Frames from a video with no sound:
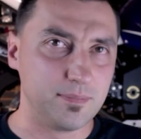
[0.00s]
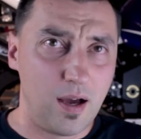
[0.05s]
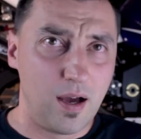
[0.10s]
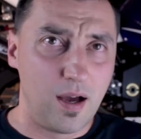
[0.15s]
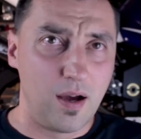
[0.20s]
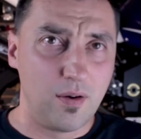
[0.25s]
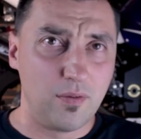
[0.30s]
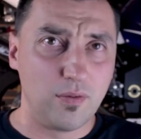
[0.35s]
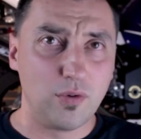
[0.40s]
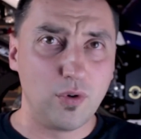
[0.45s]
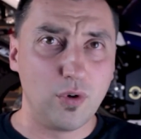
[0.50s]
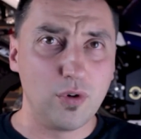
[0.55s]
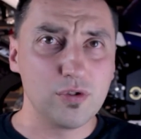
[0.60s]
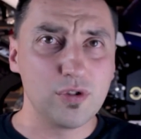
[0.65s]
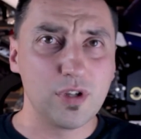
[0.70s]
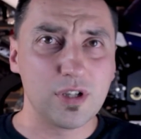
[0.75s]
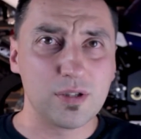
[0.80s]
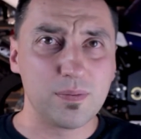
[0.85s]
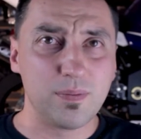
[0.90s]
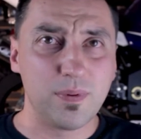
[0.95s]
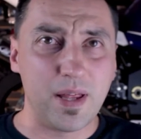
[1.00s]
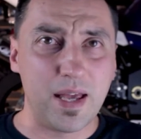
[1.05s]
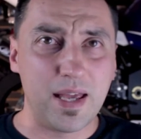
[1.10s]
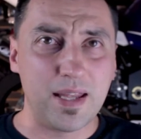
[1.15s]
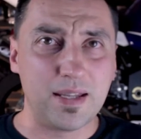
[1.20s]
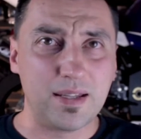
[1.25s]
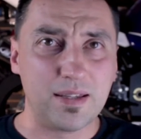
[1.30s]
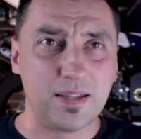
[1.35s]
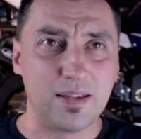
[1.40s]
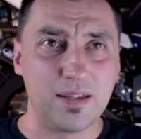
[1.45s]
We'll also
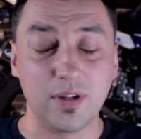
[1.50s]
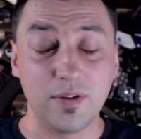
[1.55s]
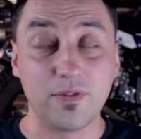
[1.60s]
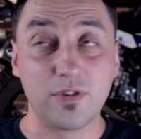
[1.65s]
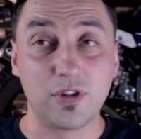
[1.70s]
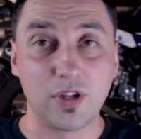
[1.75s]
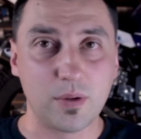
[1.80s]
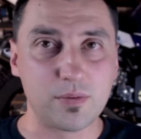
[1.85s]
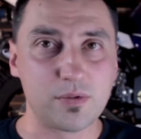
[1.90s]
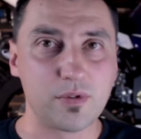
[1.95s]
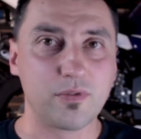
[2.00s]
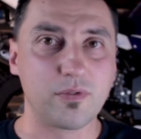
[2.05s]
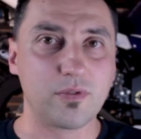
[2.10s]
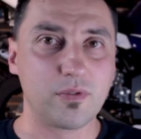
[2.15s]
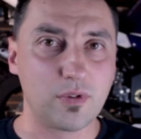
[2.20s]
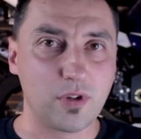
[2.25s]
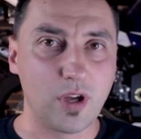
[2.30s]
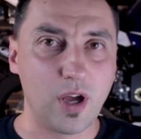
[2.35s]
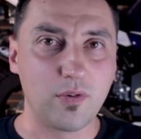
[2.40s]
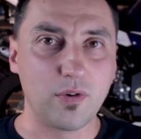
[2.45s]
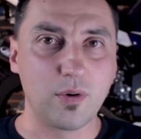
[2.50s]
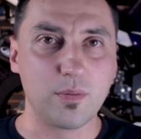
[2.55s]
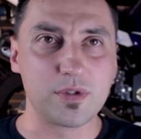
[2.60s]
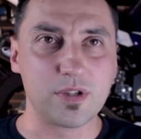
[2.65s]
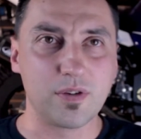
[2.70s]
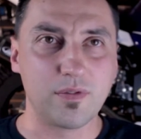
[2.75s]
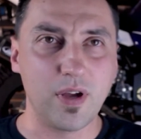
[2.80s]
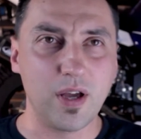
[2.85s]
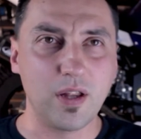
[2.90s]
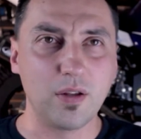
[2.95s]
explain the different types of tyre
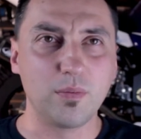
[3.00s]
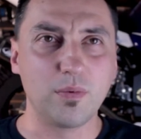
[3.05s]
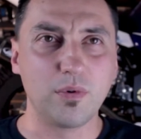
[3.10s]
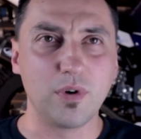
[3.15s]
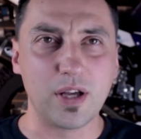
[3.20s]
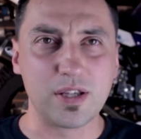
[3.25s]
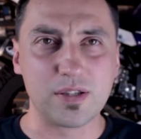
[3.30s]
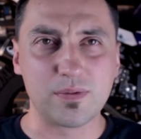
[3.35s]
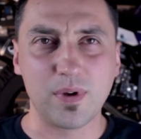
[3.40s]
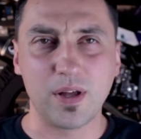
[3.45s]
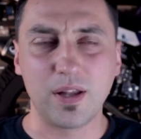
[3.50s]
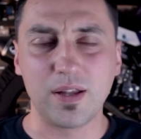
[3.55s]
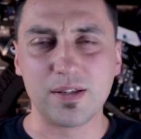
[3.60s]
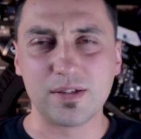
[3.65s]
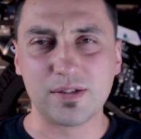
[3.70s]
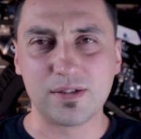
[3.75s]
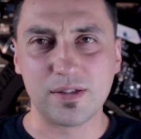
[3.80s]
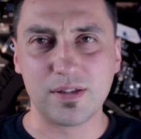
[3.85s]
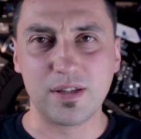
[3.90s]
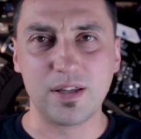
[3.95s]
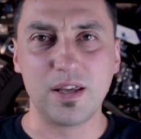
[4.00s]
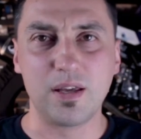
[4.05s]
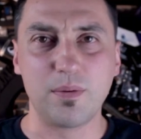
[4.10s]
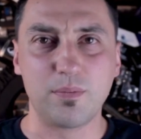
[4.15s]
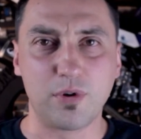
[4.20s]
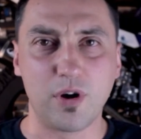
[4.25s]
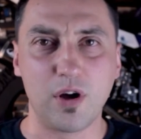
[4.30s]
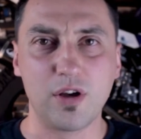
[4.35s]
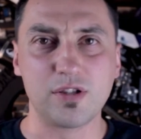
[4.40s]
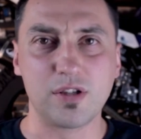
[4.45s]
warmers available, as well as the
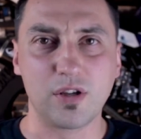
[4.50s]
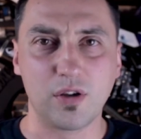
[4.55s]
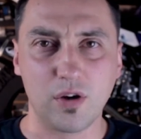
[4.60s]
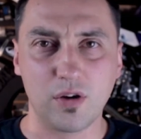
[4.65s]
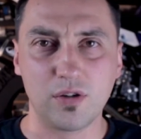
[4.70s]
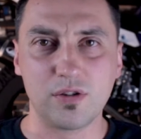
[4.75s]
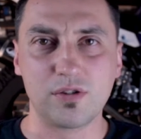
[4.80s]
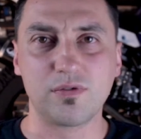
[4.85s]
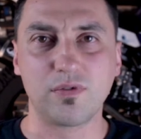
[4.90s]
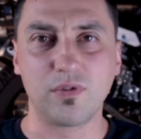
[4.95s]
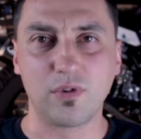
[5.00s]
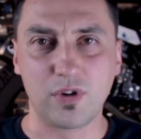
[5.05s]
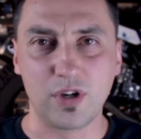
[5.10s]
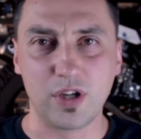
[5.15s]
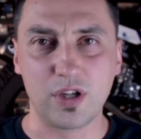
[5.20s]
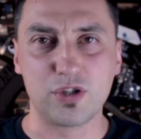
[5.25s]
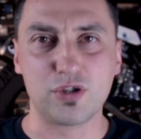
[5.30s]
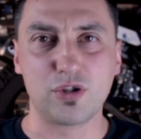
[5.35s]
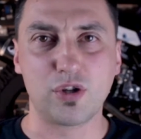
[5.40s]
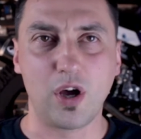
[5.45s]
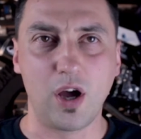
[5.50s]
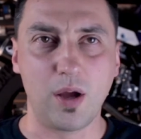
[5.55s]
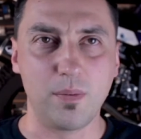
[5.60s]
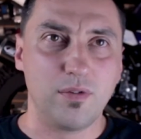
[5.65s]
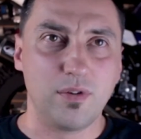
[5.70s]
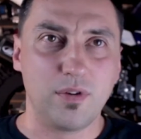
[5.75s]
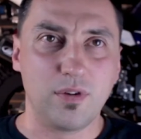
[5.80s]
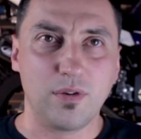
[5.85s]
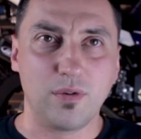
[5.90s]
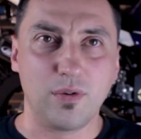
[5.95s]
pros and cons for each type.
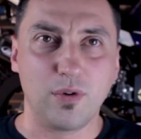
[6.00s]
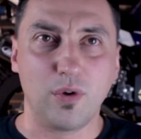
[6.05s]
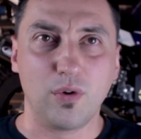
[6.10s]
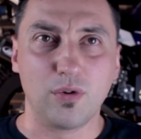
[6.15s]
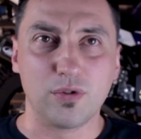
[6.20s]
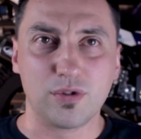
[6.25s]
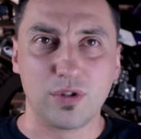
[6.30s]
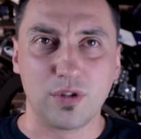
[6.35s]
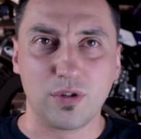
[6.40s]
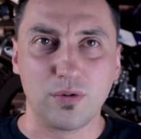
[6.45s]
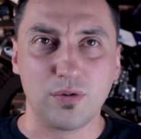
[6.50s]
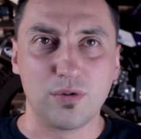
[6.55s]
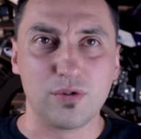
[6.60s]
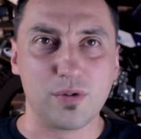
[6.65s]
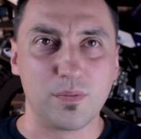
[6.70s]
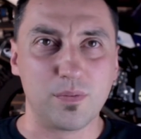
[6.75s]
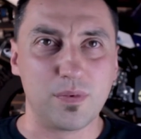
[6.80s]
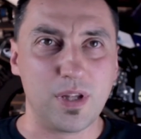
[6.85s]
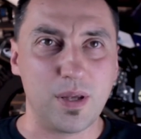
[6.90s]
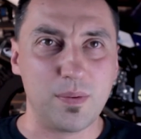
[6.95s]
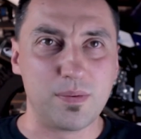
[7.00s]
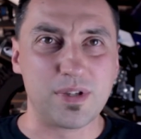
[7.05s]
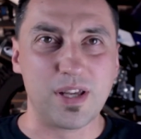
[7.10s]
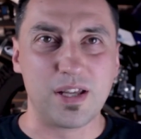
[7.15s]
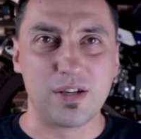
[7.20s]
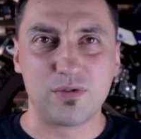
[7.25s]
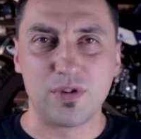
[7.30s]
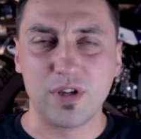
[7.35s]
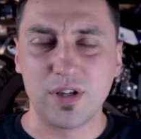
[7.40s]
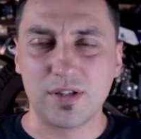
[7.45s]
We will also include some tips
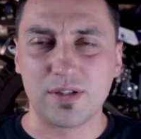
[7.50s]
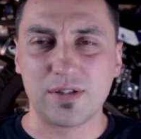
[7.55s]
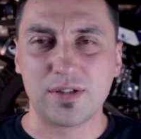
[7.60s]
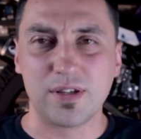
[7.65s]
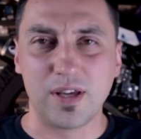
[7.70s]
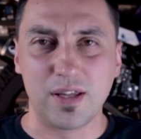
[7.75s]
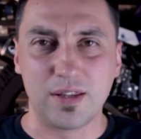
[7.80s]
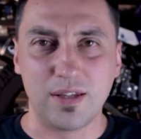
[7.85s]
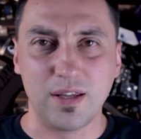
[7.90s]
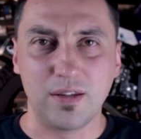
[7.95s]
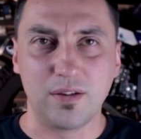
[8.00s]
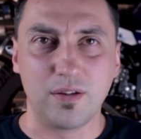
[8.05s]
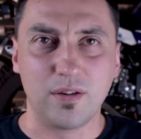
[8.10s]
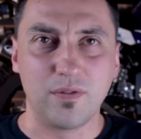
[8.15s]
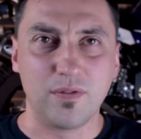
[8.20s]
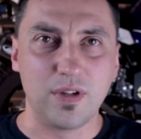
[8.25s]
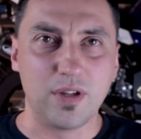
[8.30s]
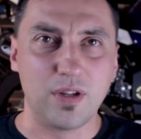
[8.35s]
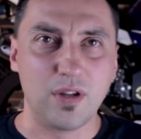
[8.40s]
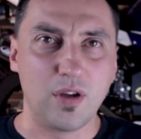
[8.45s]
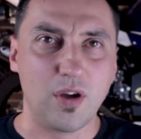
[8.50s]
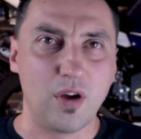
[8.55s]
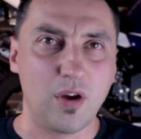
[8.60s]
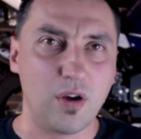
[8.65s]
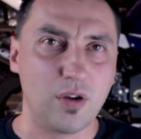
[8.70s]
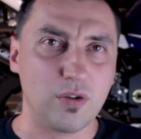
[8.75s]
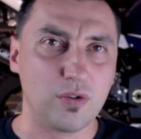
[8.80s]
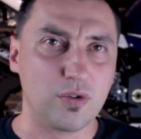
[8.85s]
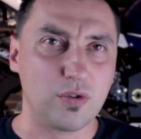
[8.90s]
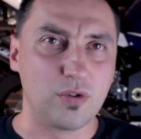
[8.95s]
and tricks at the end of the
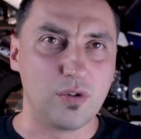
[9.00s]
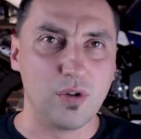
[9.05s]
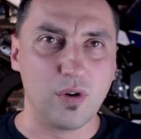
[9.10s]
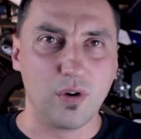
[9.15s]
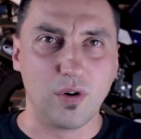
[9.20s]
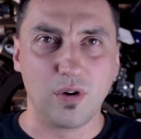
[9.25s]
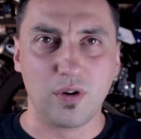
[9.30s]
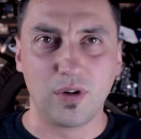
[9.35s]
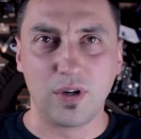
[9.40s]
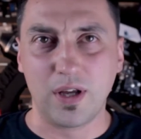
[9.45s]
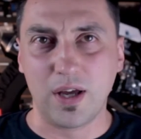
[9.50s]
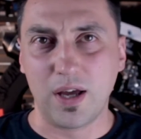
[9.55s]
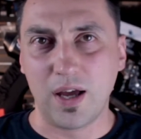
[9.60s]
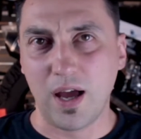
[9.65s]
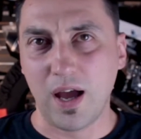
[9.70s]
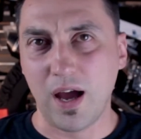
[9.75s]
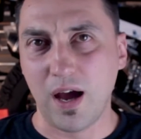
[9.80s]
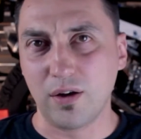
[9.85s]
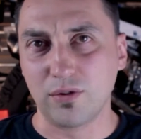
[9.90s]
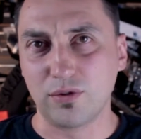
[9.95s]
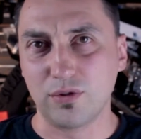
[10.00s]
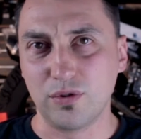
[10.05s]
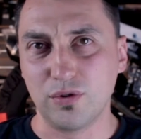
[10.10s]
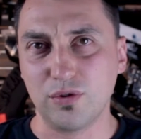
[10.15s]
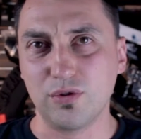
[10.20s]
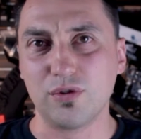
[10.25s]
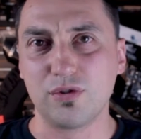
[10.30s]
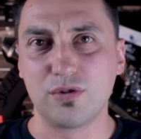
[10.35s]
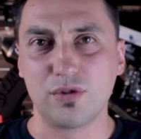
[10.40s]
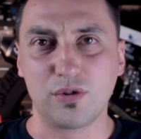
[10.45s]
video on how to
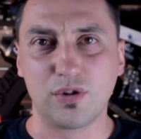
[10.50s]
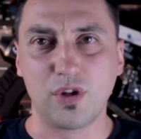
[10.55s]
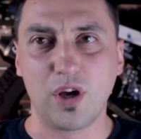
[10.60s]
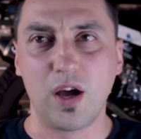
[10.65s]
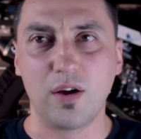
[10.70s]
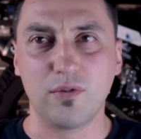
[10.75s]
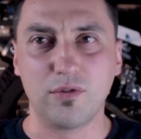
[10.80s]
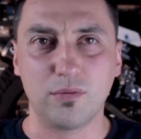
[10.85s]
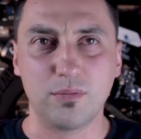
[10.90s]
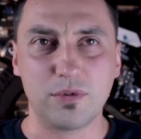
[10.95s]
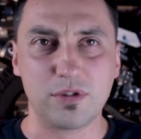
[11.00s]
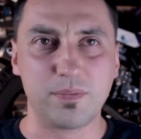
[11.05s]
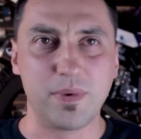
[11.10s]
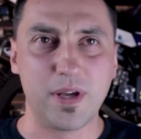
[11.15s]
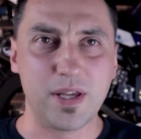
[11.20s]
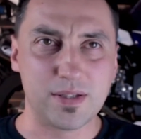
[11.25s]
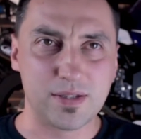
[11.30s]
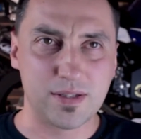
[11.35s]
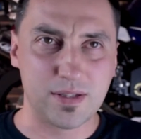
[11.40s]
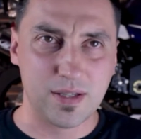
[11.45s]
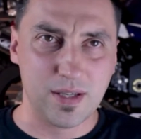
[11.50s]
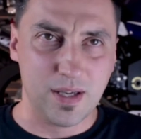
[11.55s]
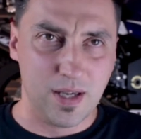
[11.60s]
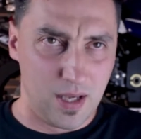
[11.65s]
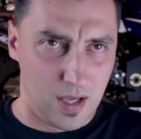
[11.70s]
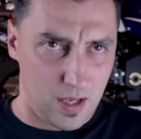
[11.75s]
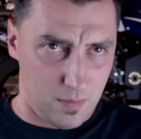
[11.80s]
use your tyre warmers best.